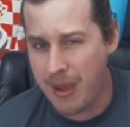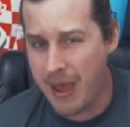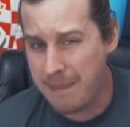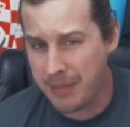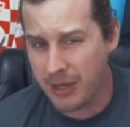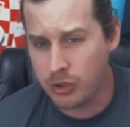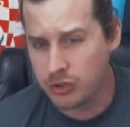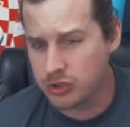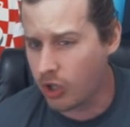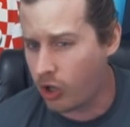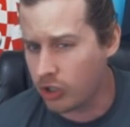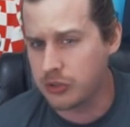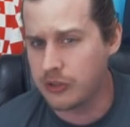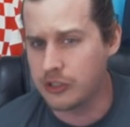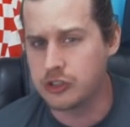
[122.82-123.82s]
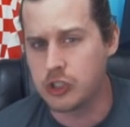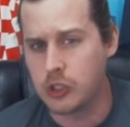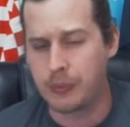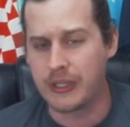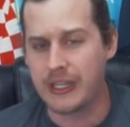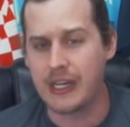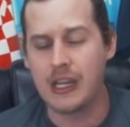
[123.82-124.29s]
Mbemba who's also in the
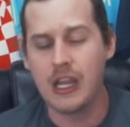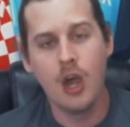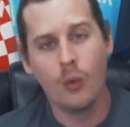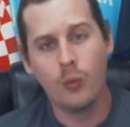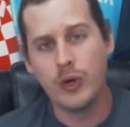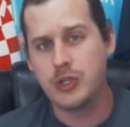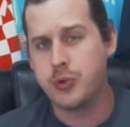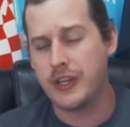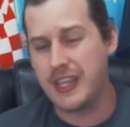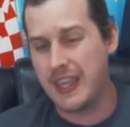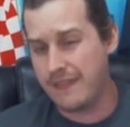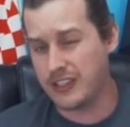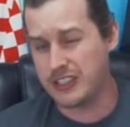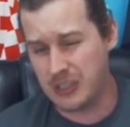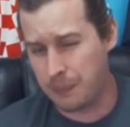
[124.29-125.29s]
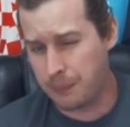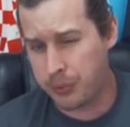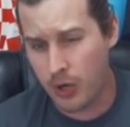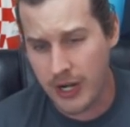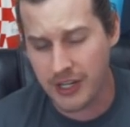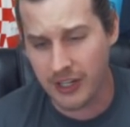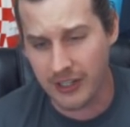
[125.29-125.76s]
Super League, which would give us some
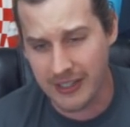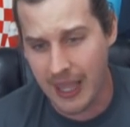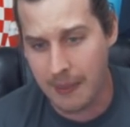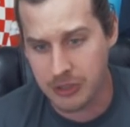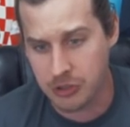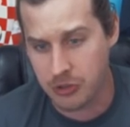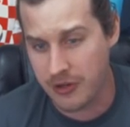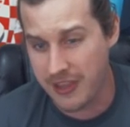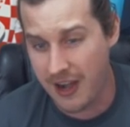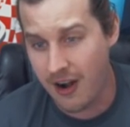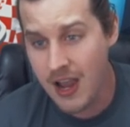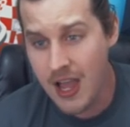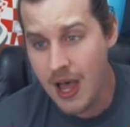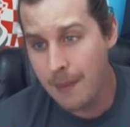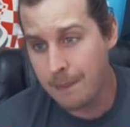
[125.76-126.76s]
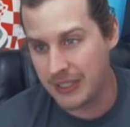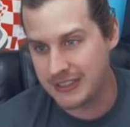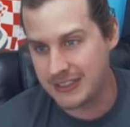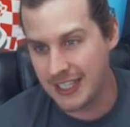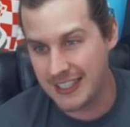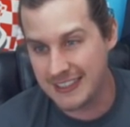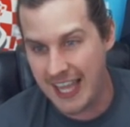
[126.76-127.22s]
pretty good chemistry there.
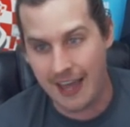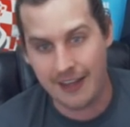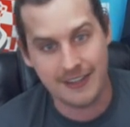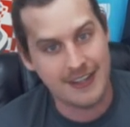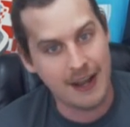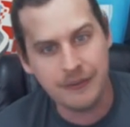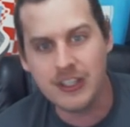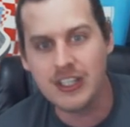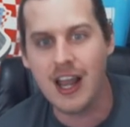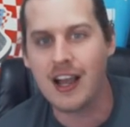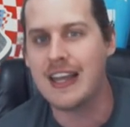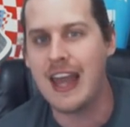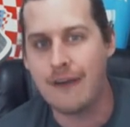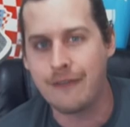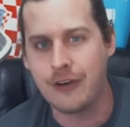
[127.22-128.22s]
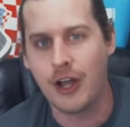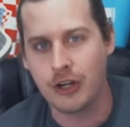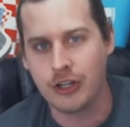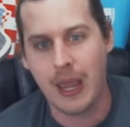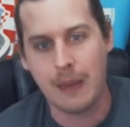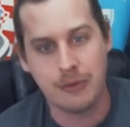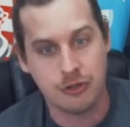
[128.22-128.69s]
But uh, yeah, definitely not going to have
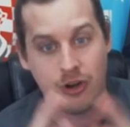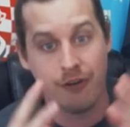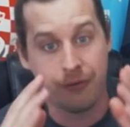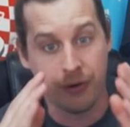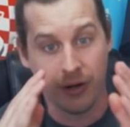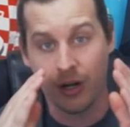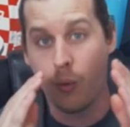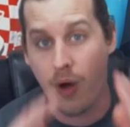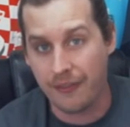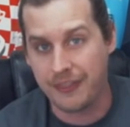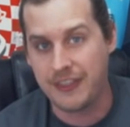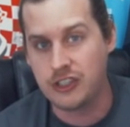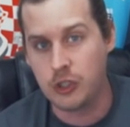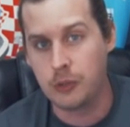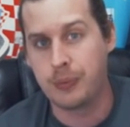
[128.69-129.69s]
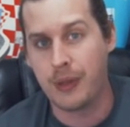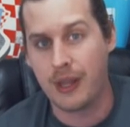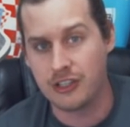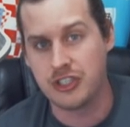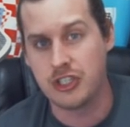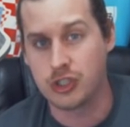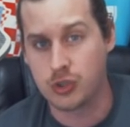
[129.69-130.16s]
100 chemistry if we're going to want these two
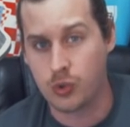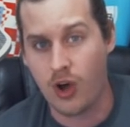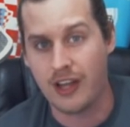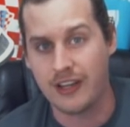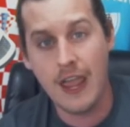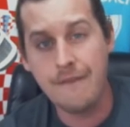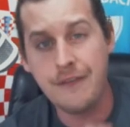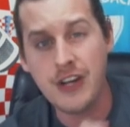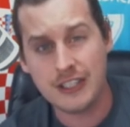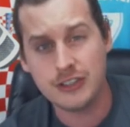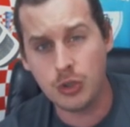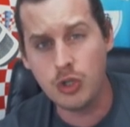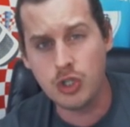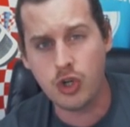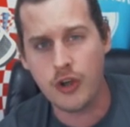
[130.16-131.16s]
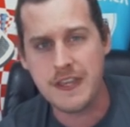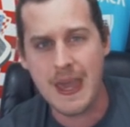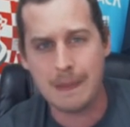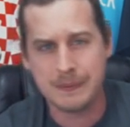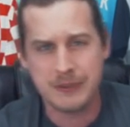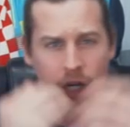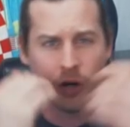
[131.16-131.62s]
players in the squad. If you guys do enjoy
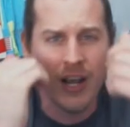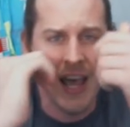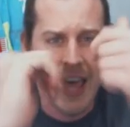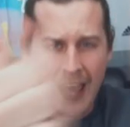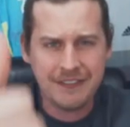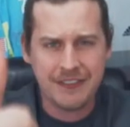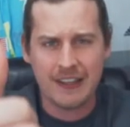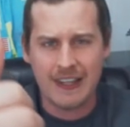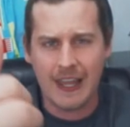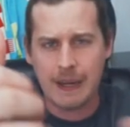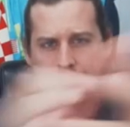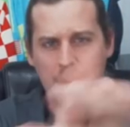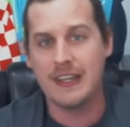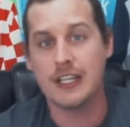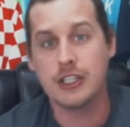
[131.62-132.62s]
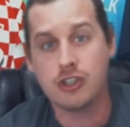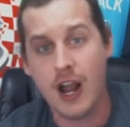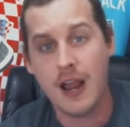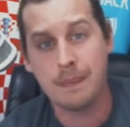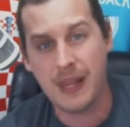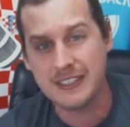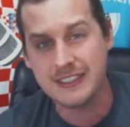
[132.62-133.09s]
the episode, hit that like button. Let's
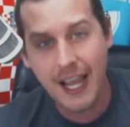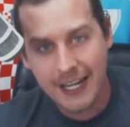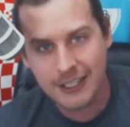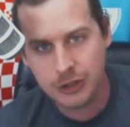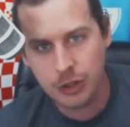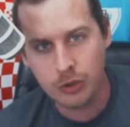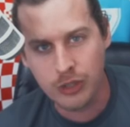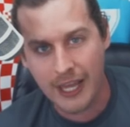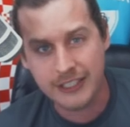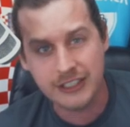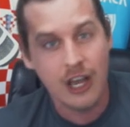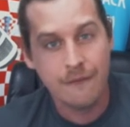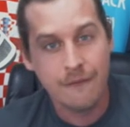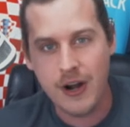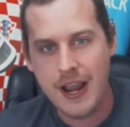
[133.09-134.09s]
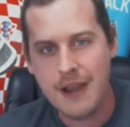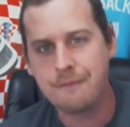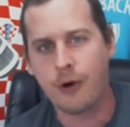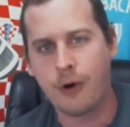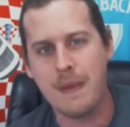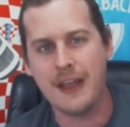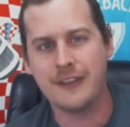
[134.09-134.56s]
try and blast 82 likes for
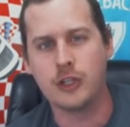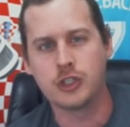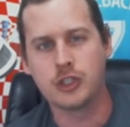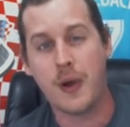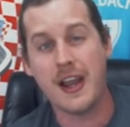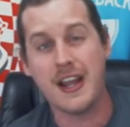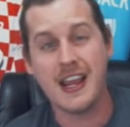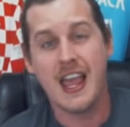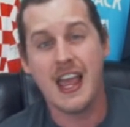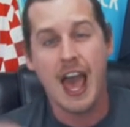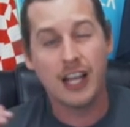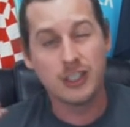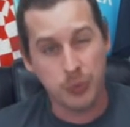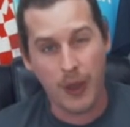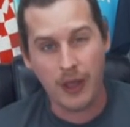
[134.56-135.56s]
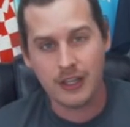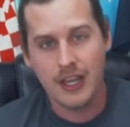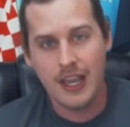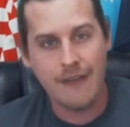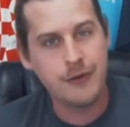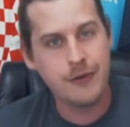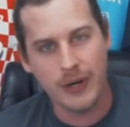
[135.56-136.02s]
Inform Anthos rating. As well,
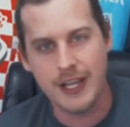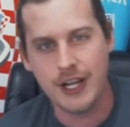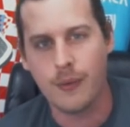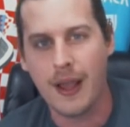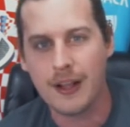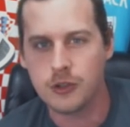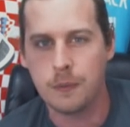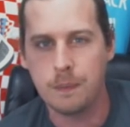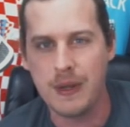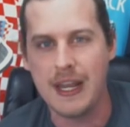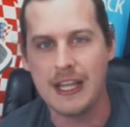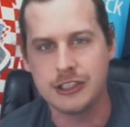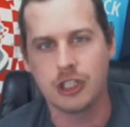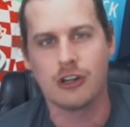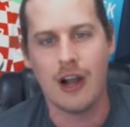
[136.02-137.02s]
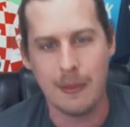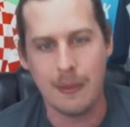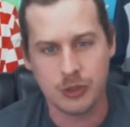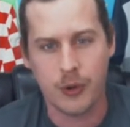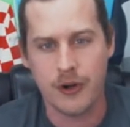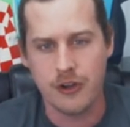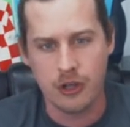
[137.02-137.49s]
if you want to interact with me on Instagram
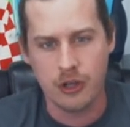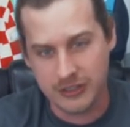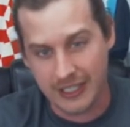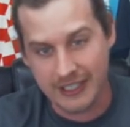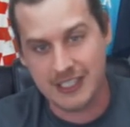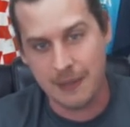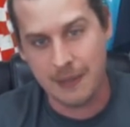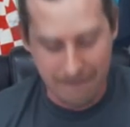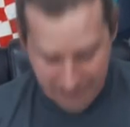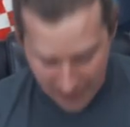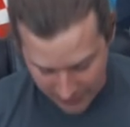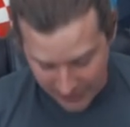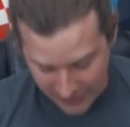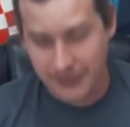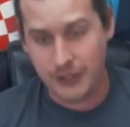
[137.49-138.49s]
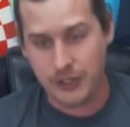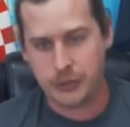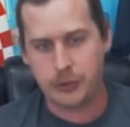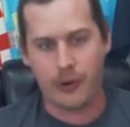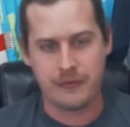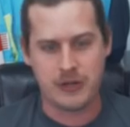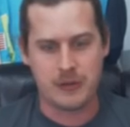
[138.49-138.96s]
and Twitter, those links can be found in the
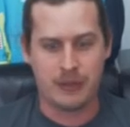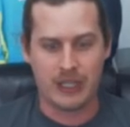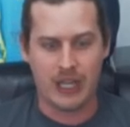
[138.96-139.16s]
description